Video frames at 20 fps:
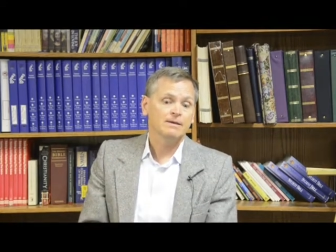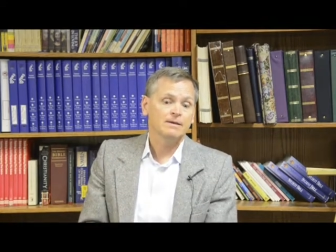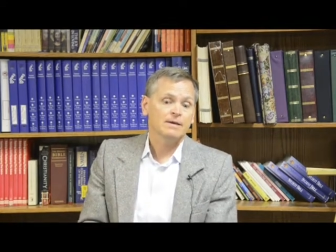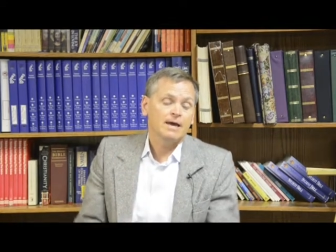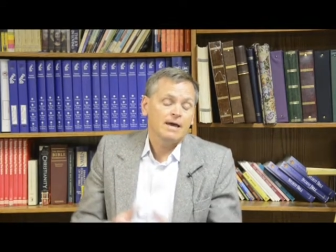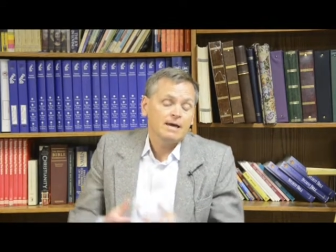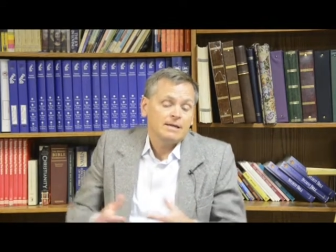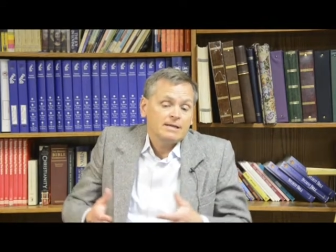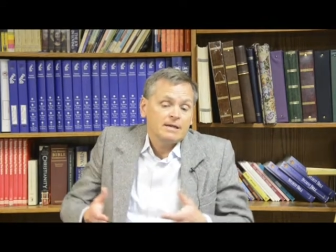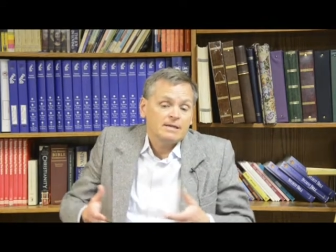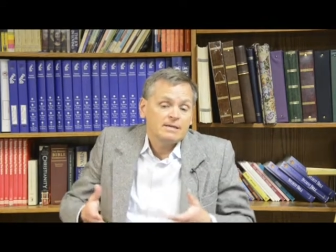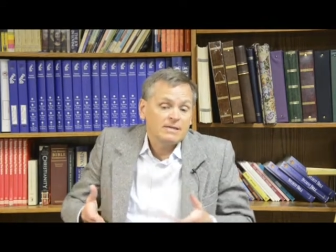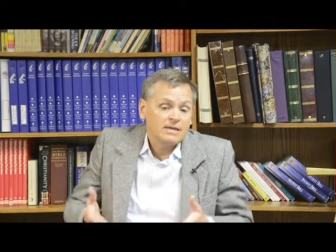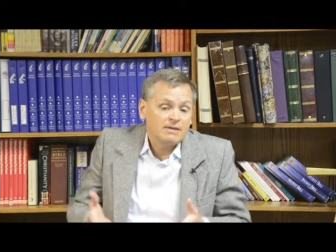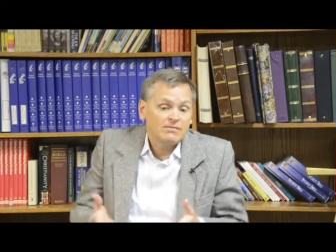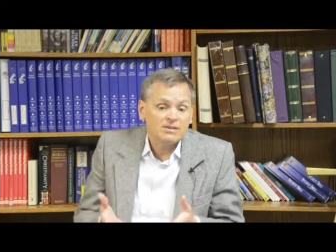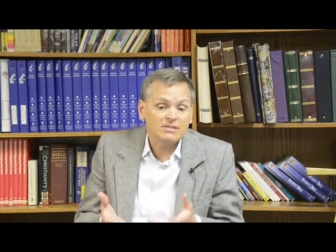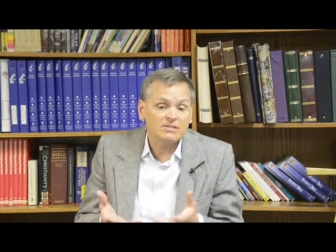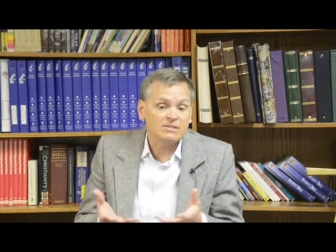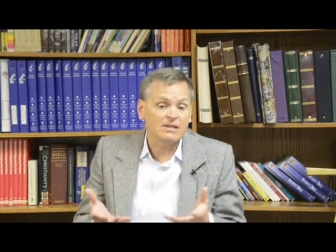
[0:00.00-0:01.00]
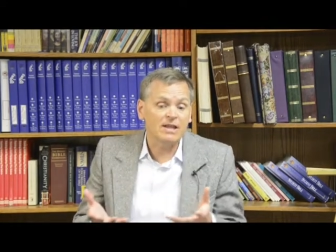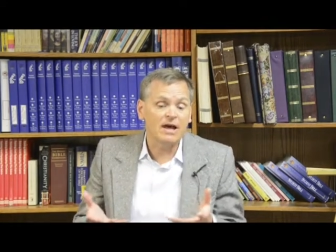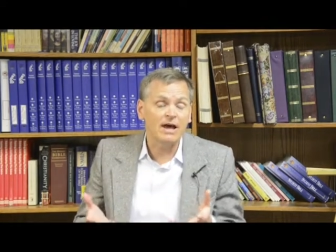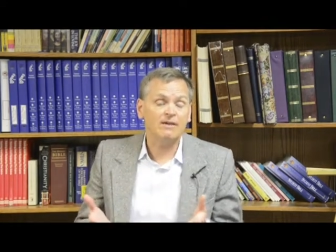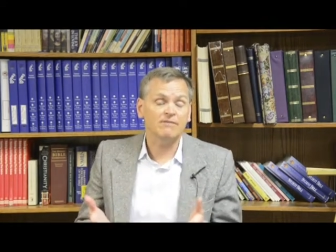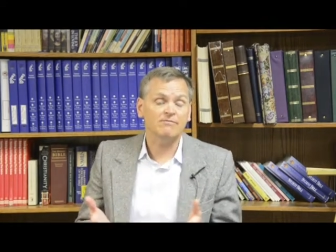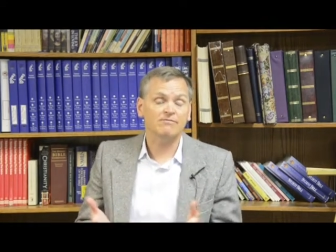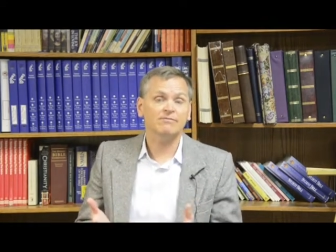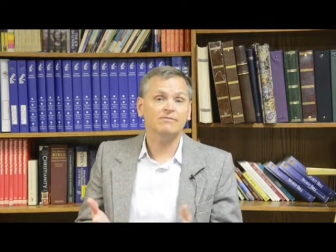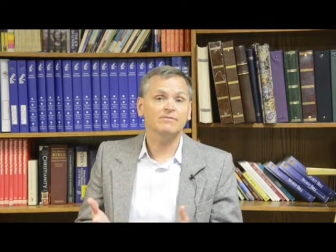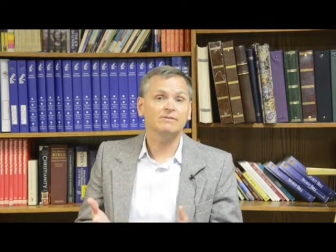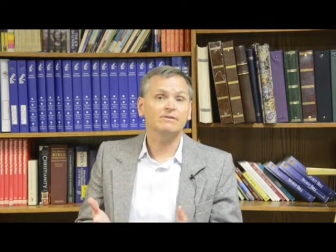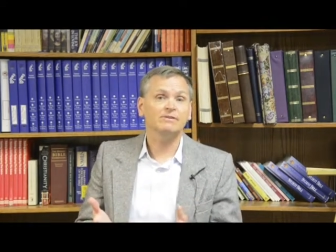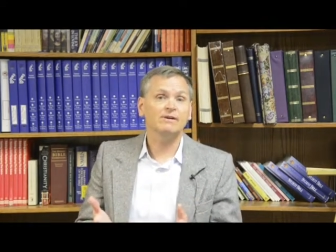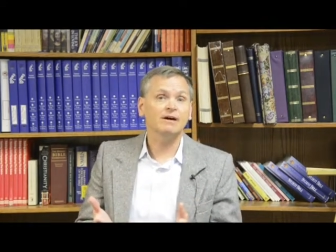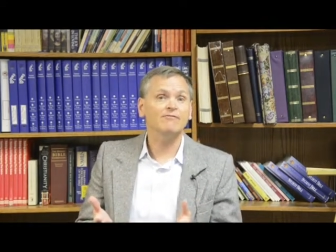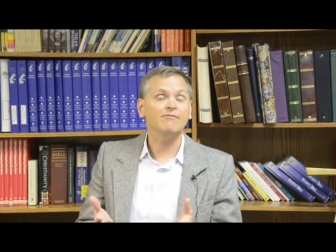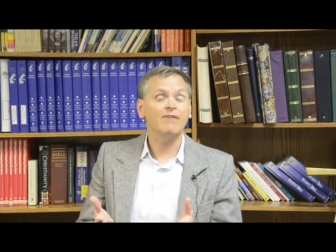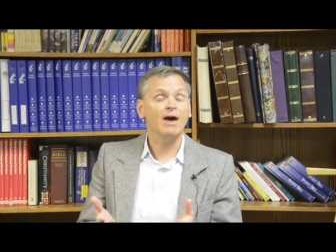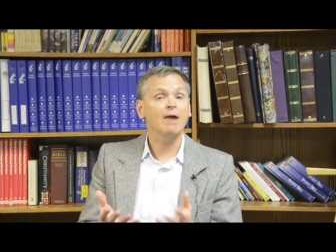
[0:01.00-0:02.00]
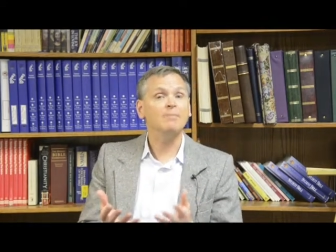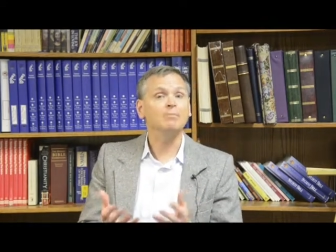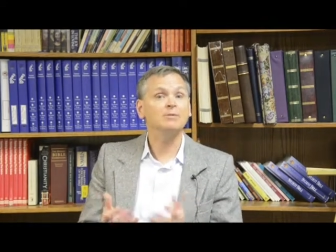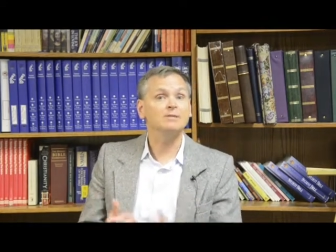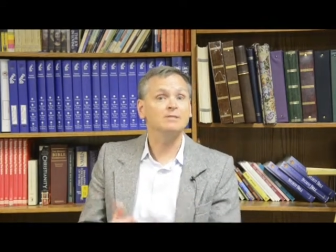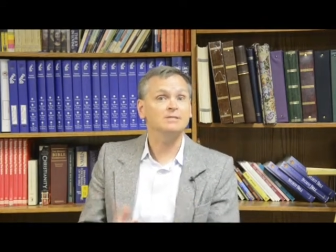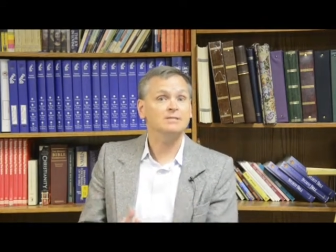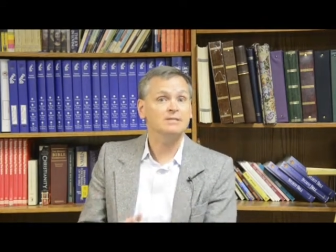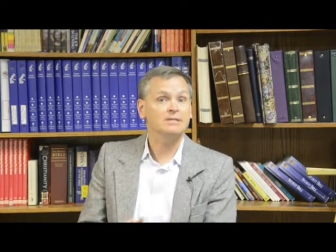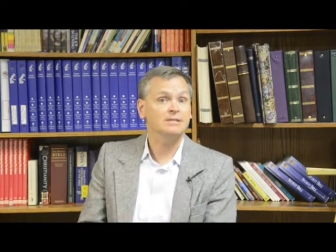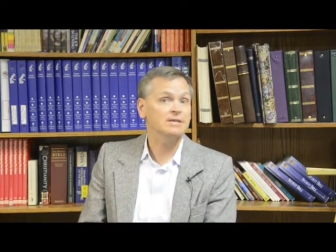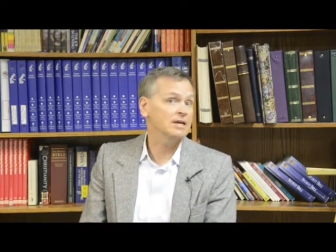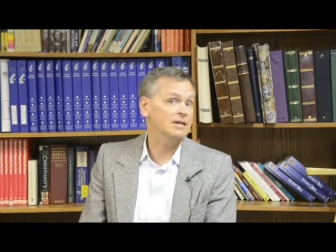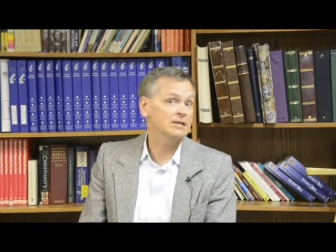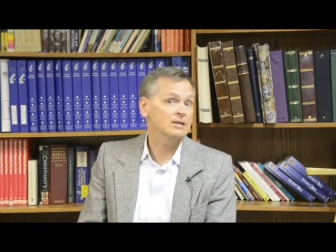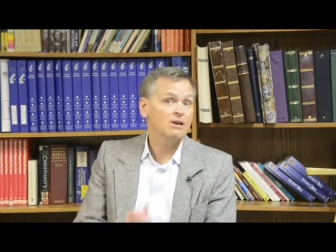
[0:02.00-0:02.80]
and, and give us life a vibrancy again.